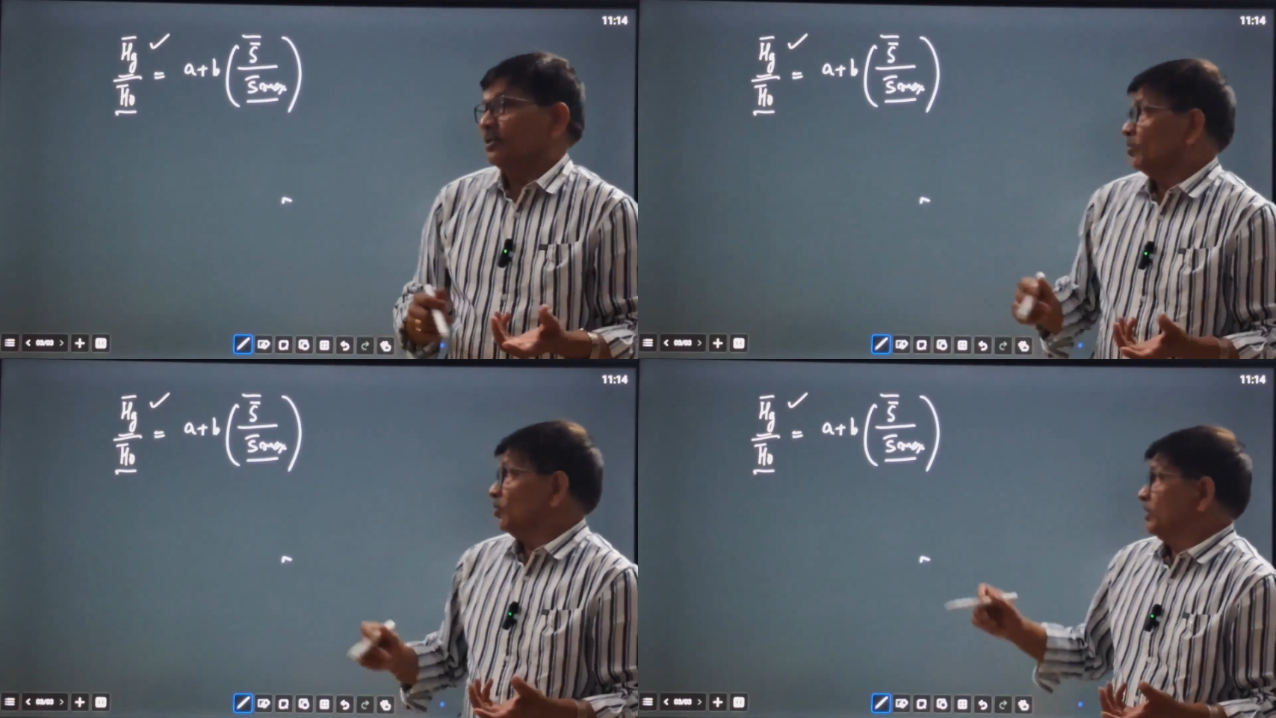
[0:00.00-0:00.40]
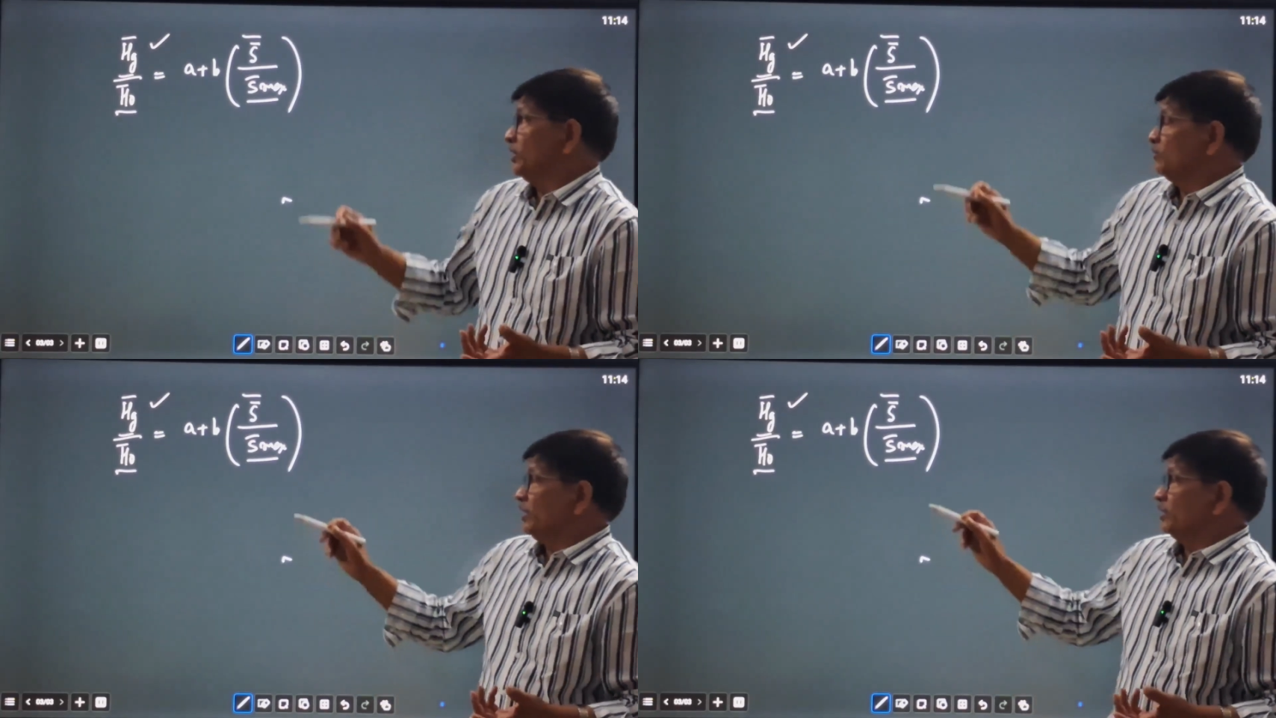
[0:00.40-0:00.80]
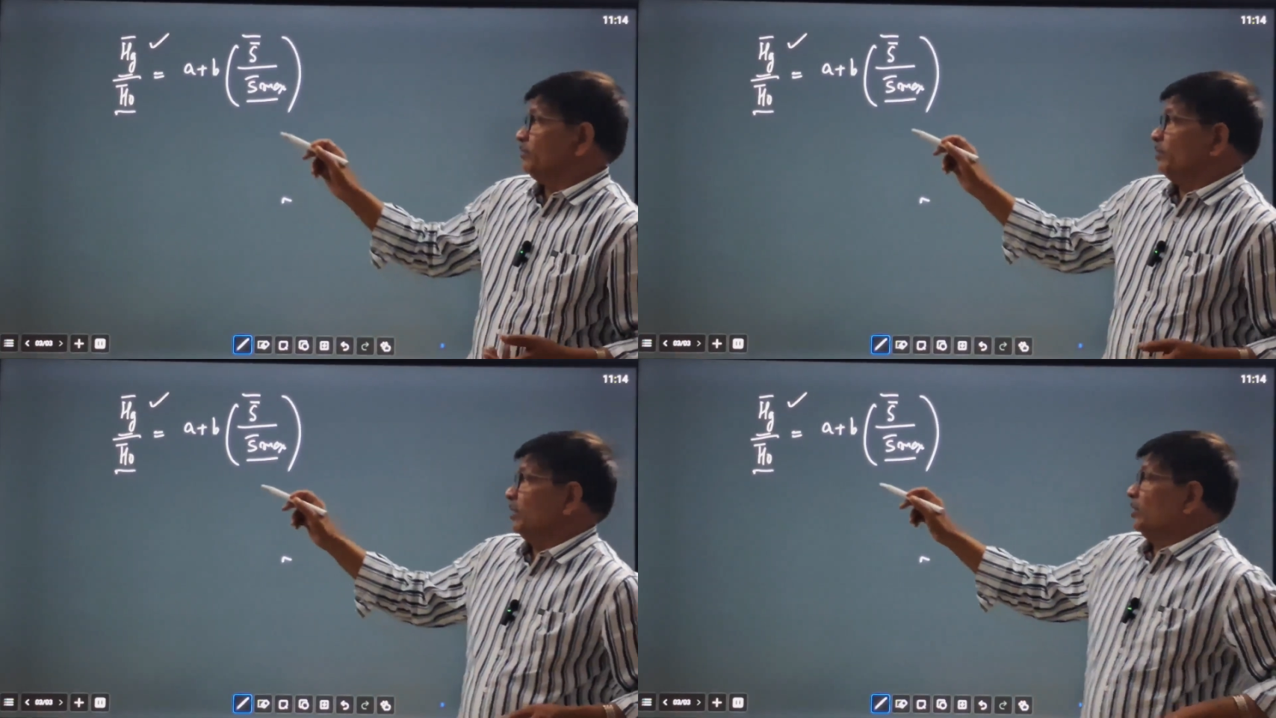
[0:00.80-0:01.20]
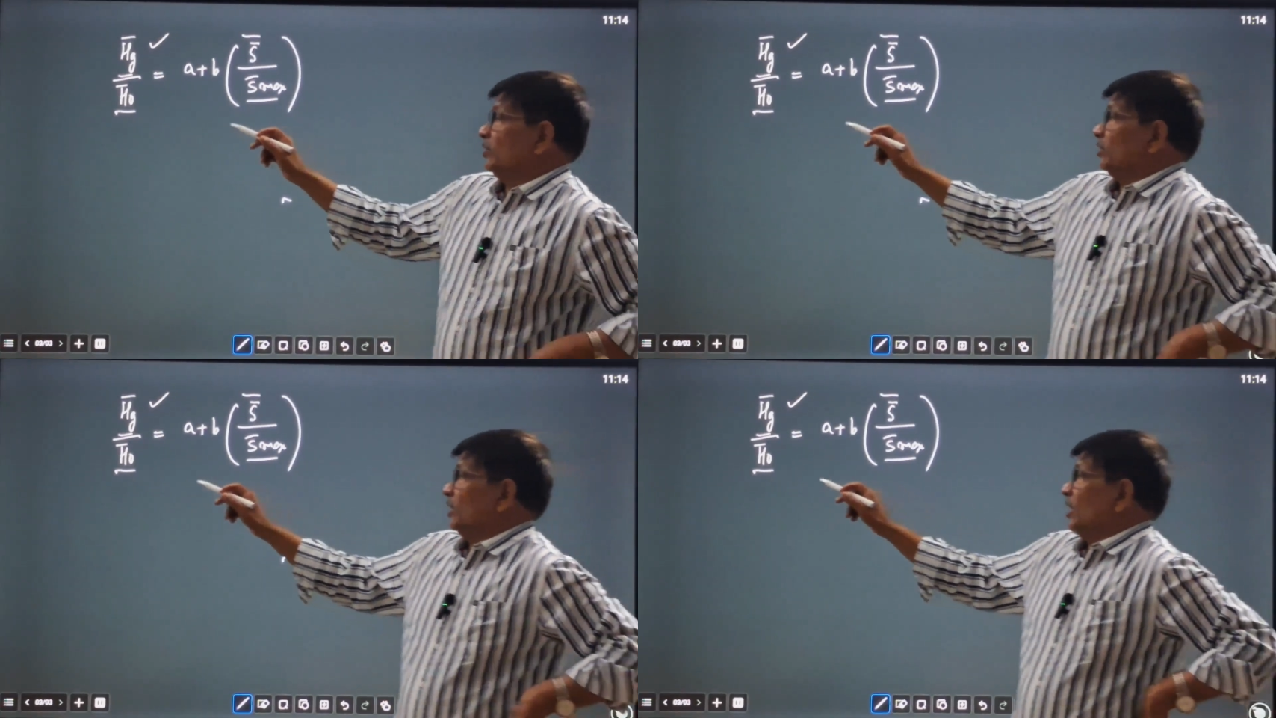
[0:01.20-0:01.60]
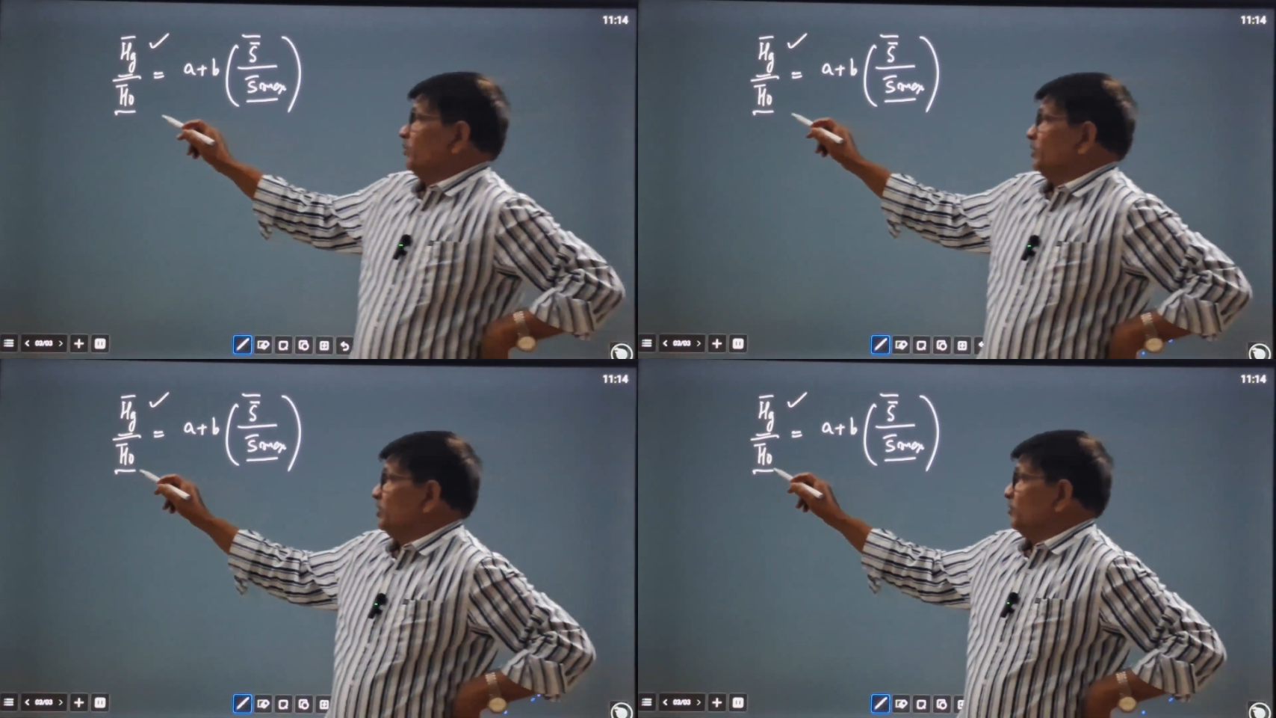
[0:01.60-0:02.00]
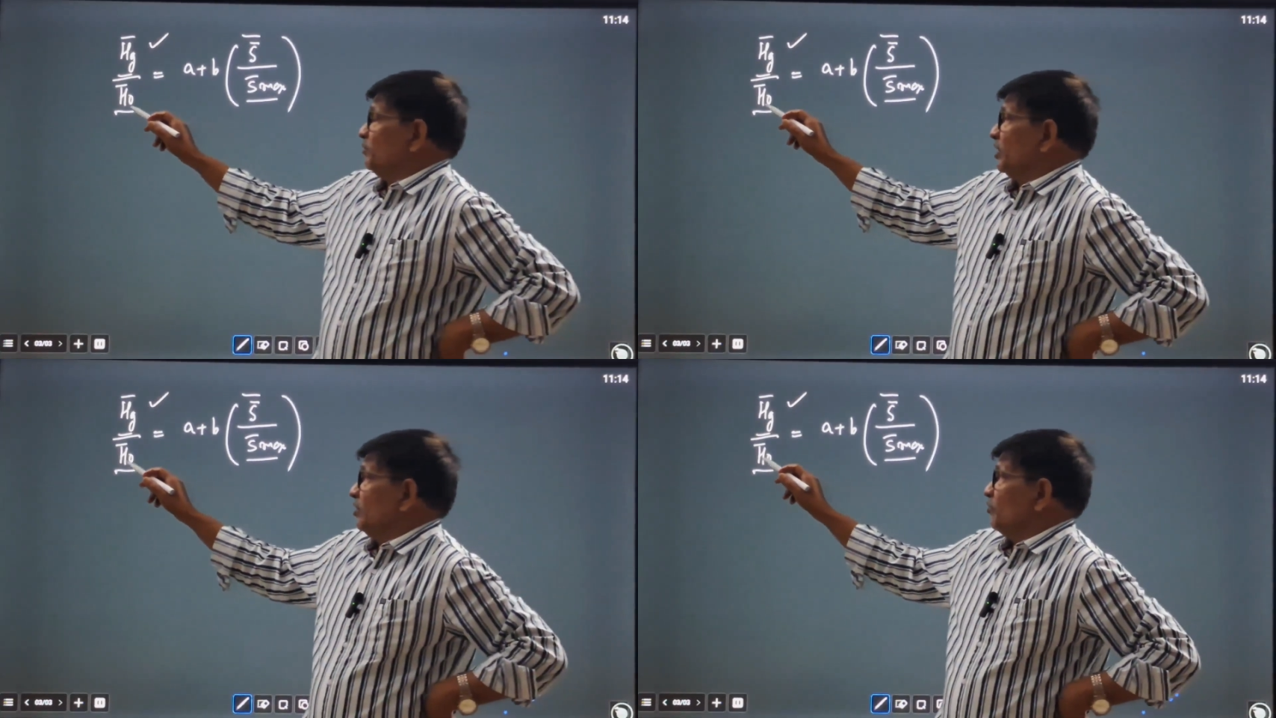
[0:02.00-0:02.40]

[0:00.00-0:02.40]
So it is was always difficult